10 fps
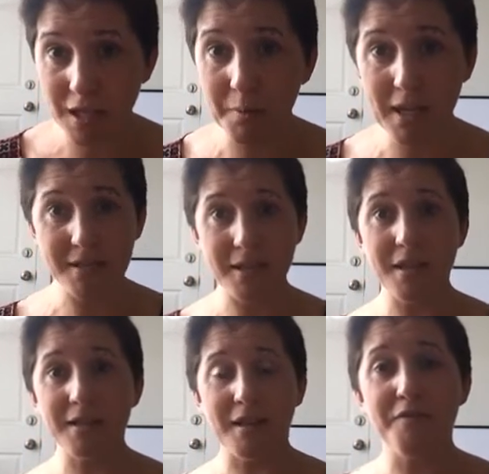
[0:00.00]
And when I say
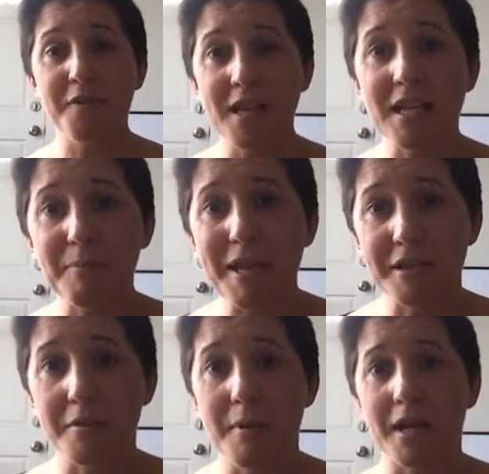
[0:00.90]
that, I'm feeling in my
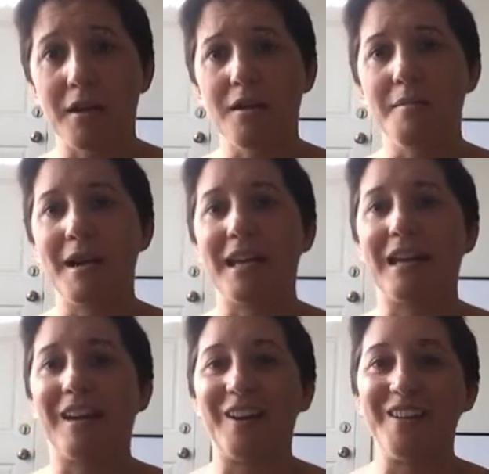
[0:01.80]
stomach, oh my
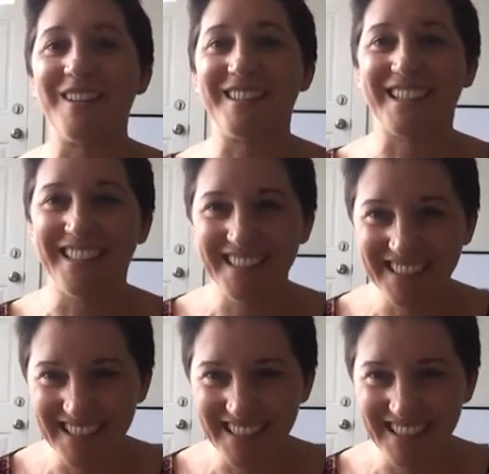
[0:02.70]
God,